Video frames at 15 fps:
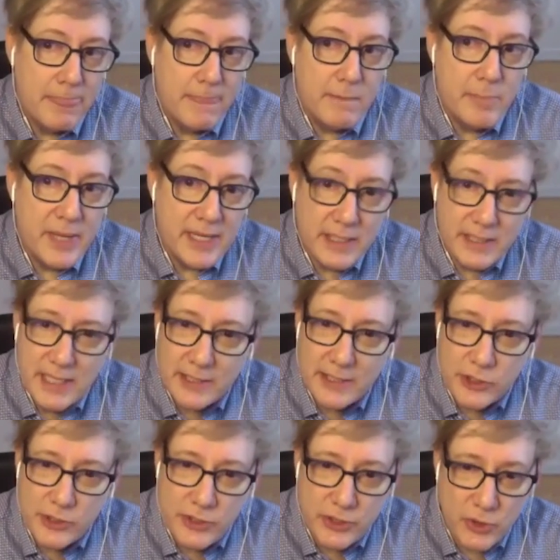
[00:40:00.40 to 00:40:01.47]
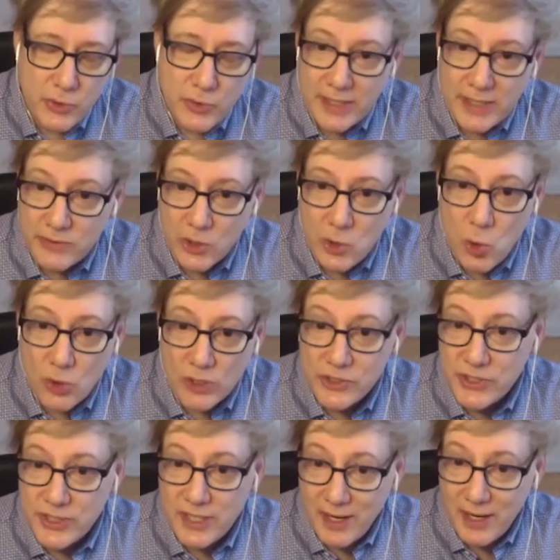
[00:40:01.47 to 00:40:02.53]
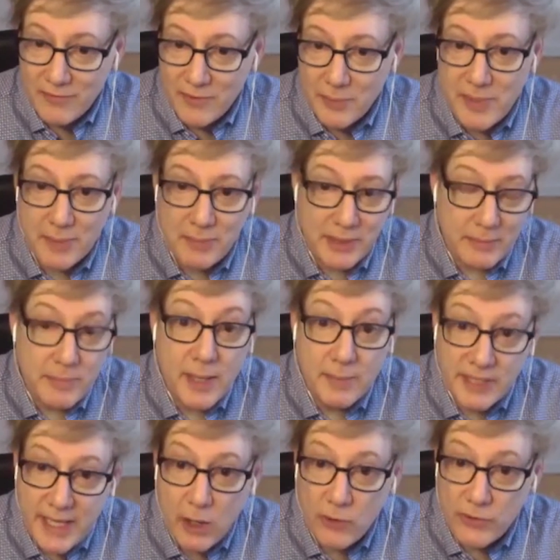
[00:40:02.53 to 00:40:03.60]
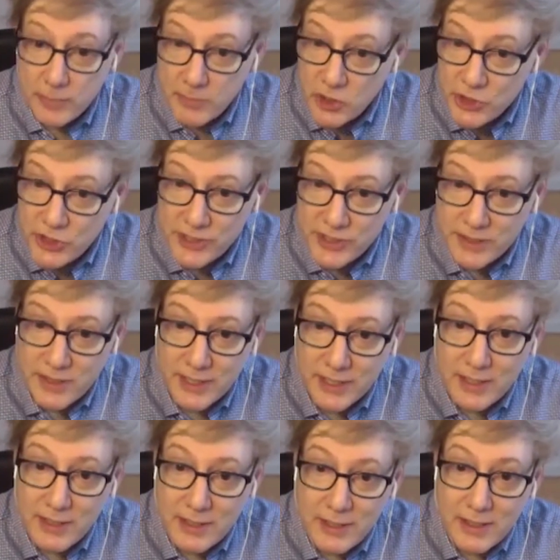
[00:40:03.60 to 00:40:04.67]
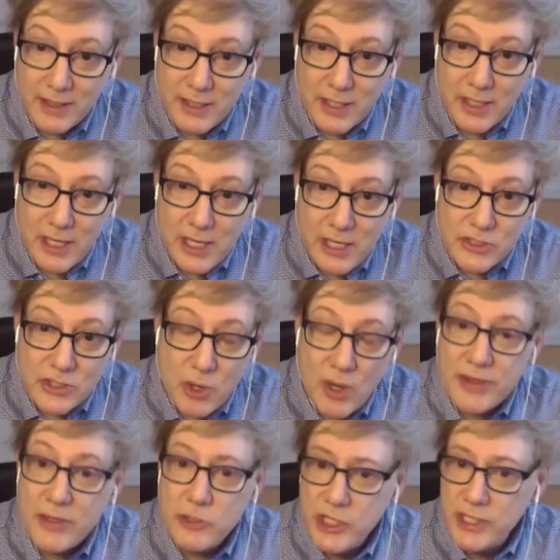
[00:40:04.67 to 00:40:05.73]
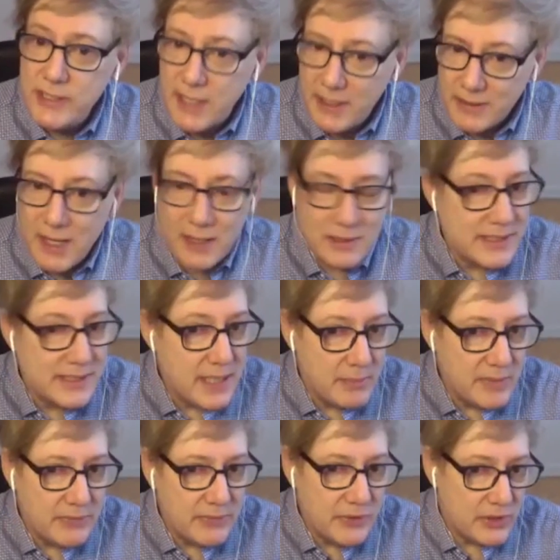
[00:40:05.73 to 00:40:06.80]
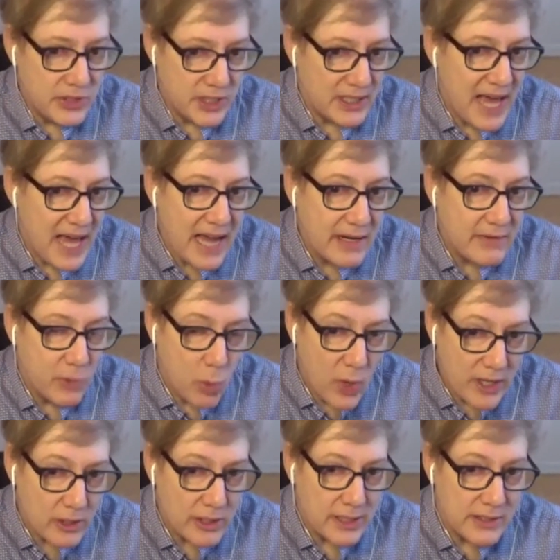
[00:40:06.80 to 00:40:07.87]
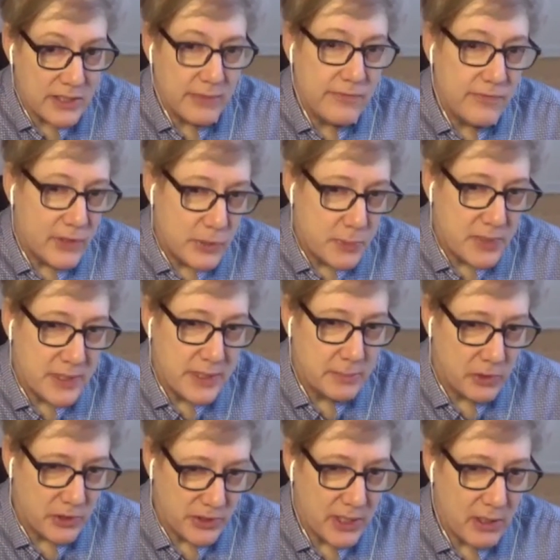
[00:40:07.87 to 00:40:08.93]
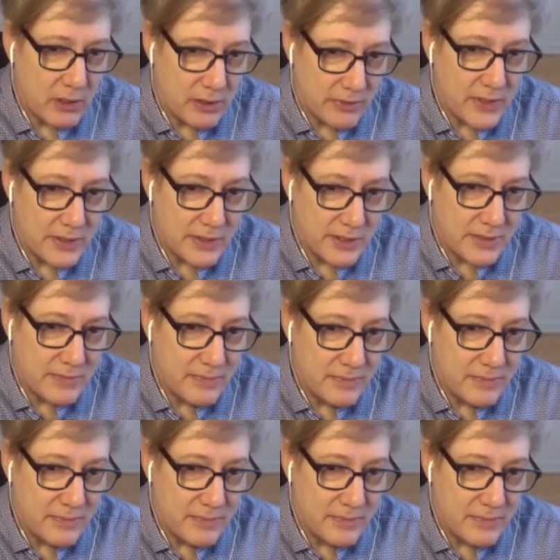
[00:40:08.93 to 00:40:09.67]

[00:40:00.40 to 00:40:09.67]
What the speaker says: paying attention to in the course of a public health emergency. Mm-hmm. So there's just, on some level, there's a lack of awareness of first principles in all of this.